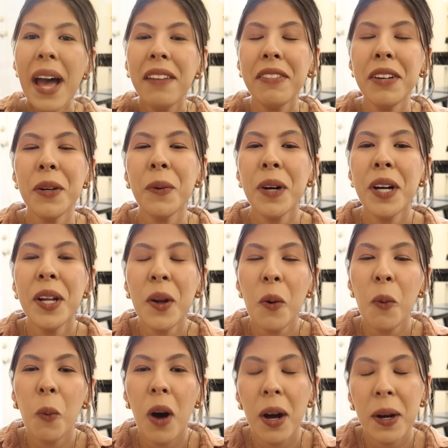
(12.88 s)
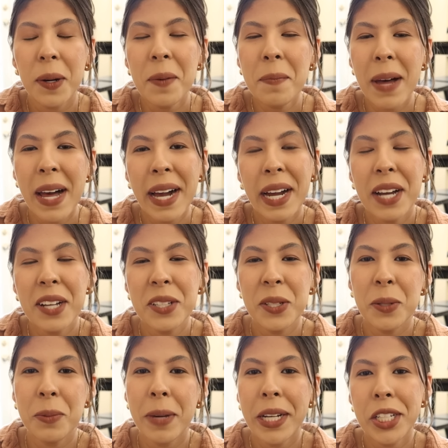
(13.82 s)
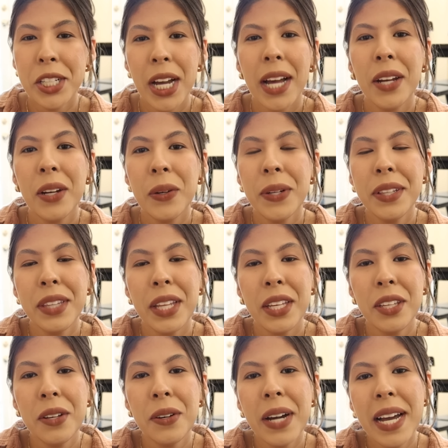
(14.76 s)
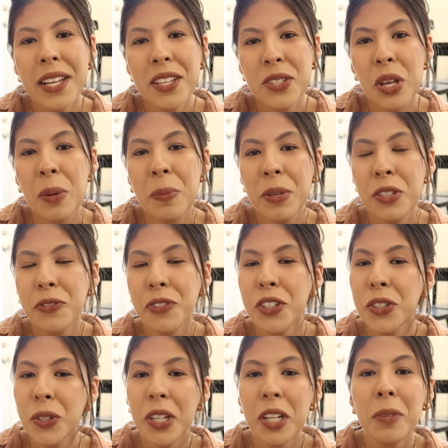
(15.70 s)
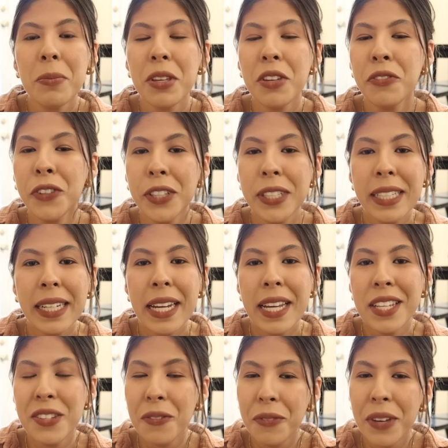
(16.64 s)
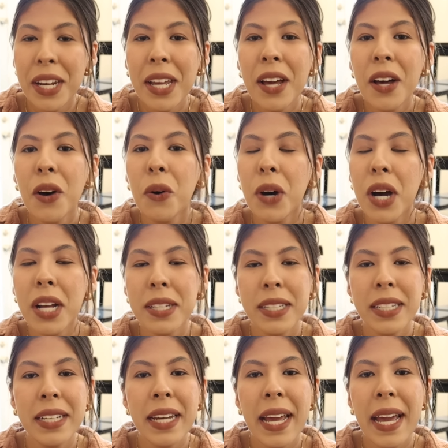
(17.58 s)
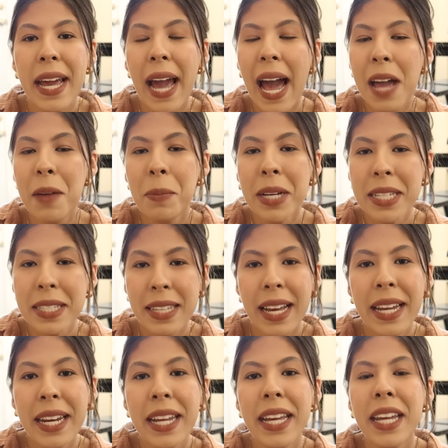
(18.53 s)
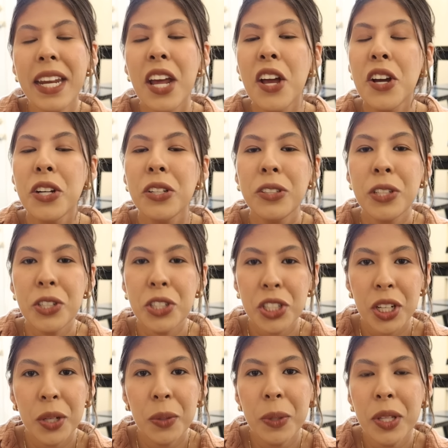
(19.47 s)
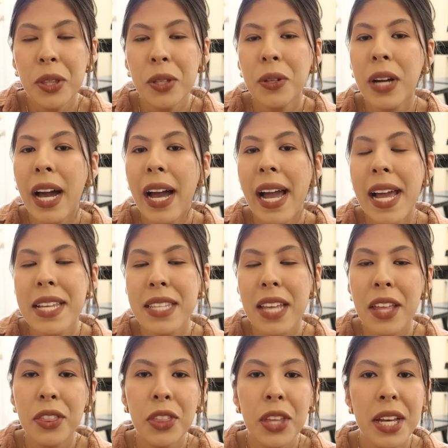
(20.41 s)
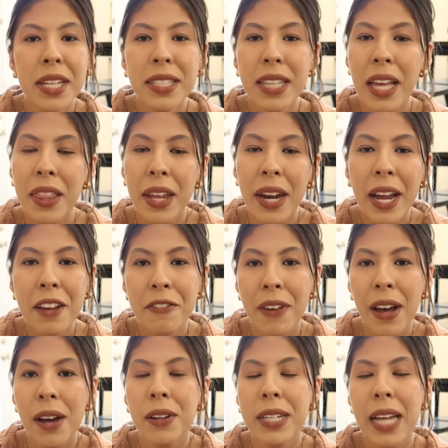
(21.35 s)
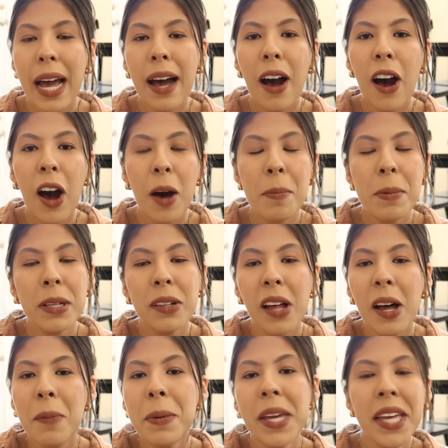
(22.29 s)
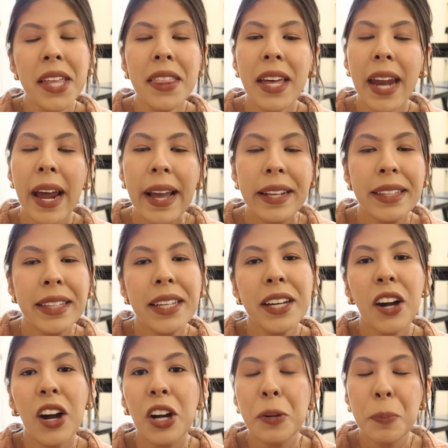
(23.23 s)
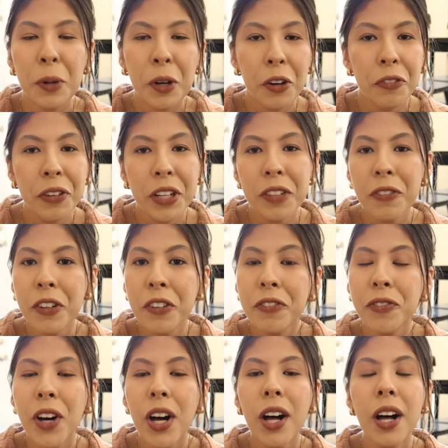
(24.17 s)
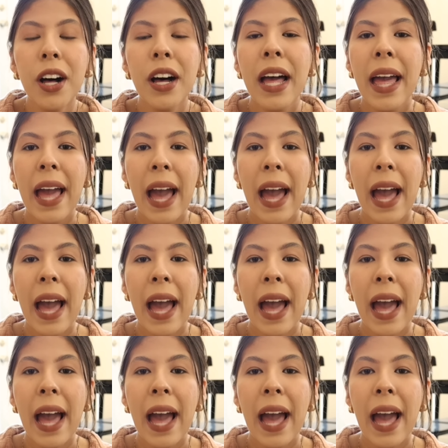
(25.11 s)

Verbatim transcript: everyone, welcome back to my channel and thank you guys so much for joining me for today's video. Today I'm excited to share with you guys things that I found at Hobby Lobby that I think are perfect for fall